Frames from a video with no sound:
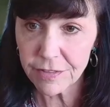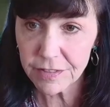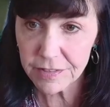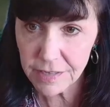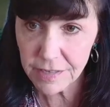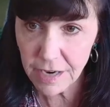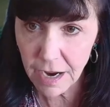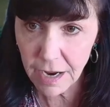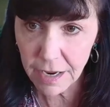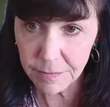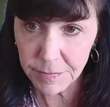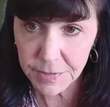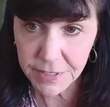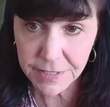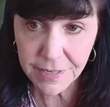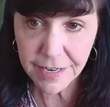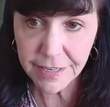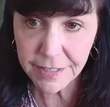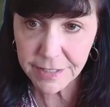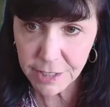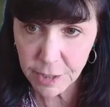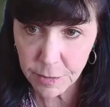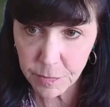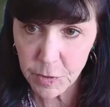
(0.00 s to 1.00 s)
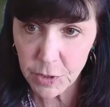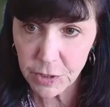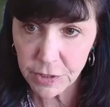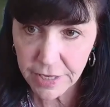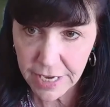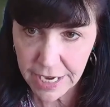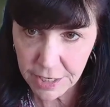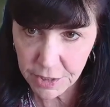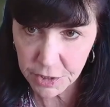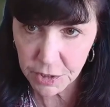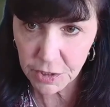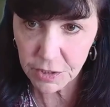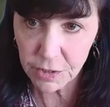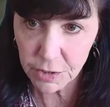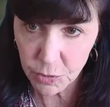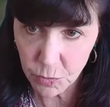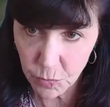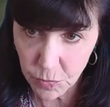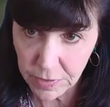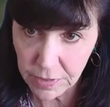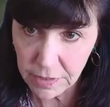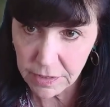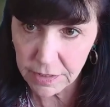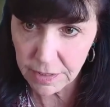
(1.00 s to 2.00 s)
the time. Science communication is
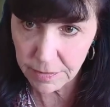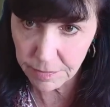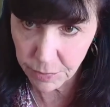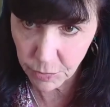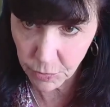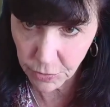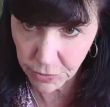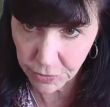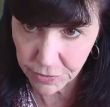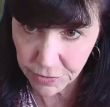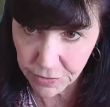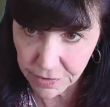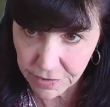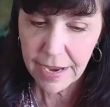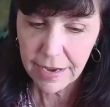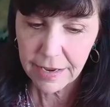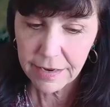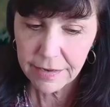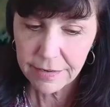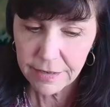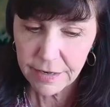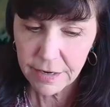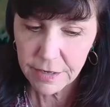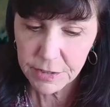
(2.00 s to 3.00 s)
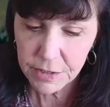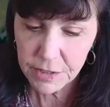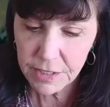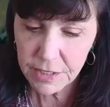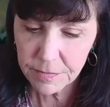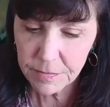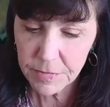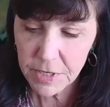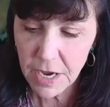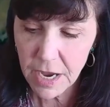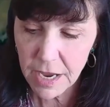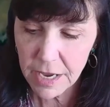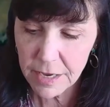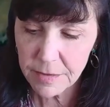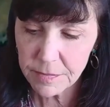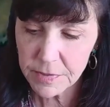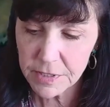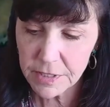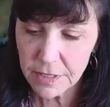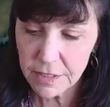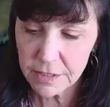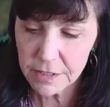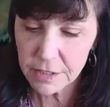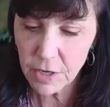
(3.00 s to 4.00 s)
really important. And sometimes
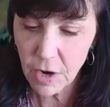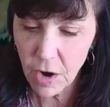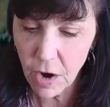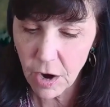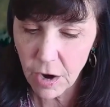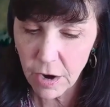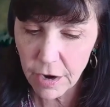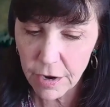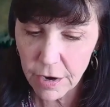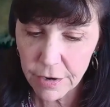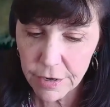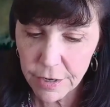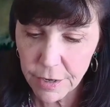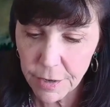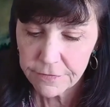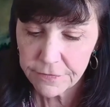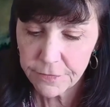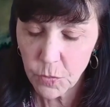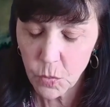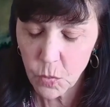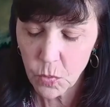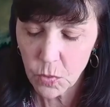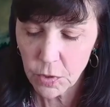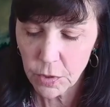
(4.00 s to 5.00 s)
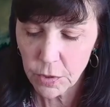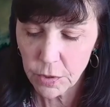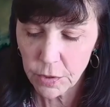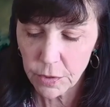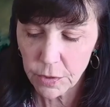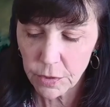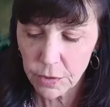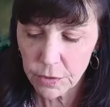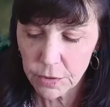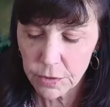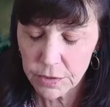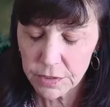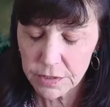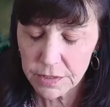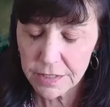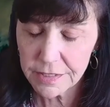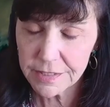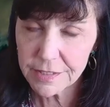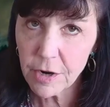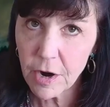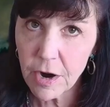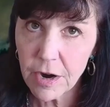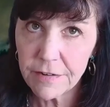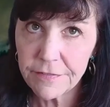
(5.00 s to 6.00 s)
it's hard
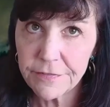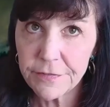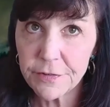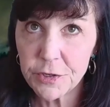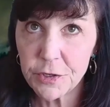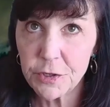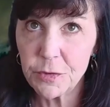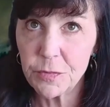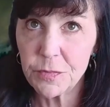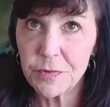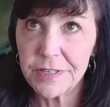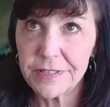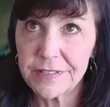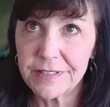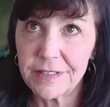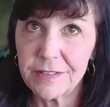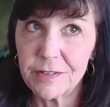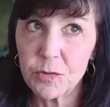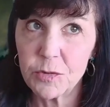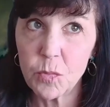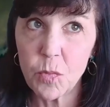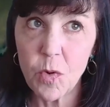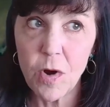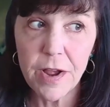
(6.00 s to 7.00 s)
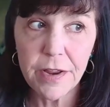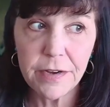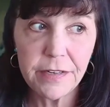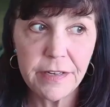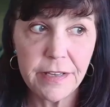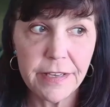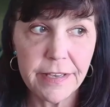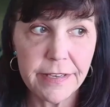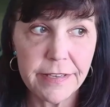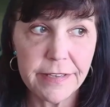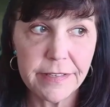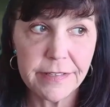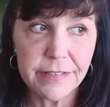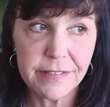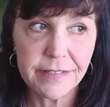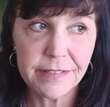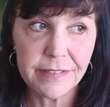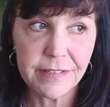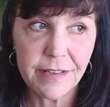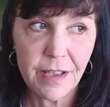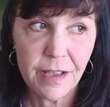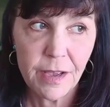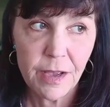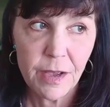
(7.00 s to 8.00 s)
it's hard for two reasons. One
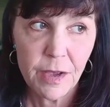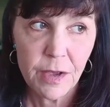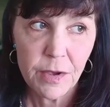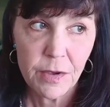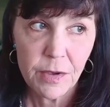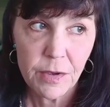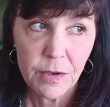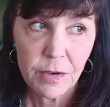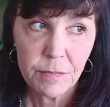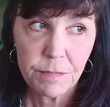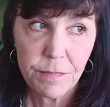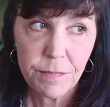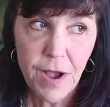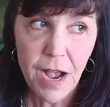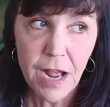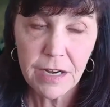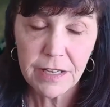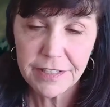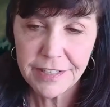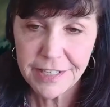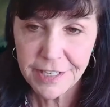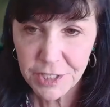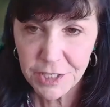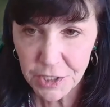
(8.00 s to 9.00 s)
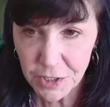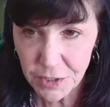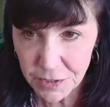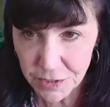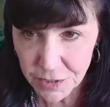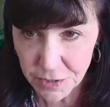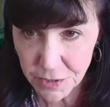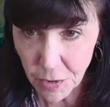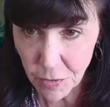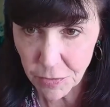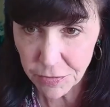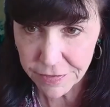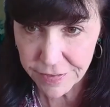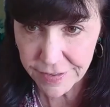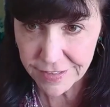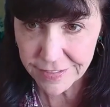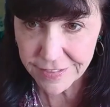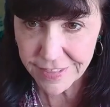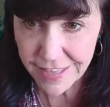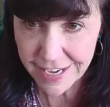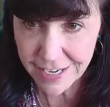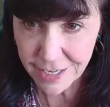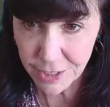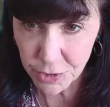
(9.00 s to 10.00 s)
is politicians don't think
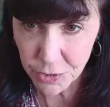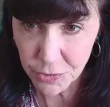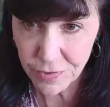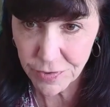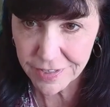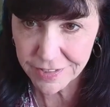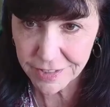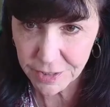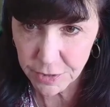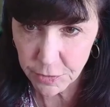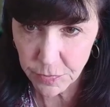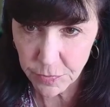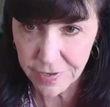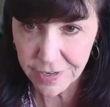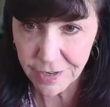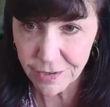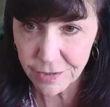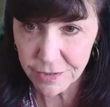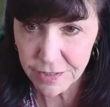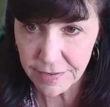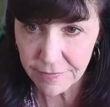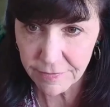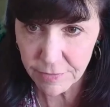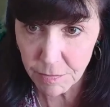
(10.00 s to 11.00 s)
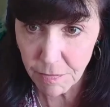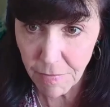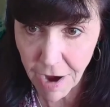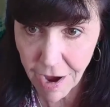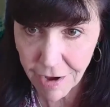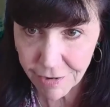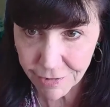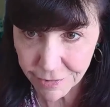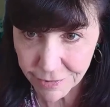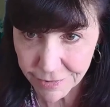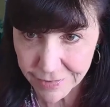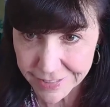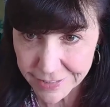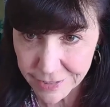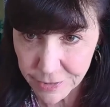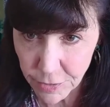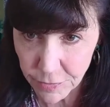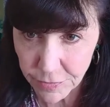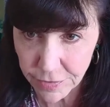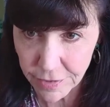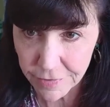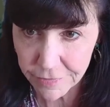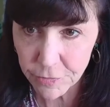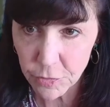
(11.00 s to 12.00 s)
they can trust the rigors of a model, and so
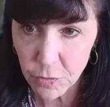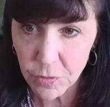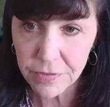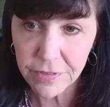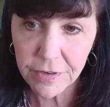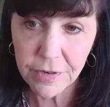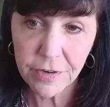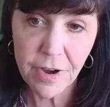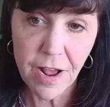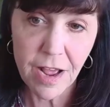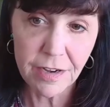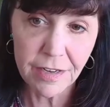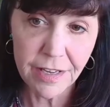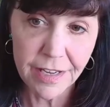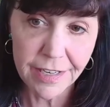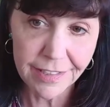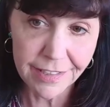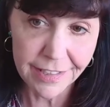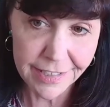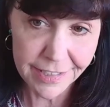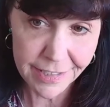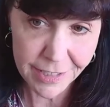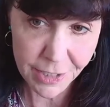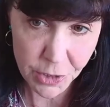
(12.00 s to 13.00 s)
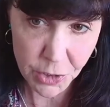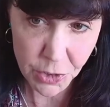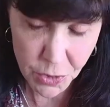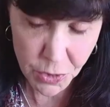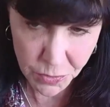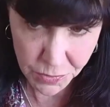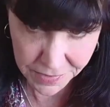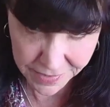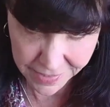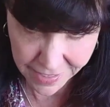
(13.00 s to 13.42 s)
therefore they're not likely to use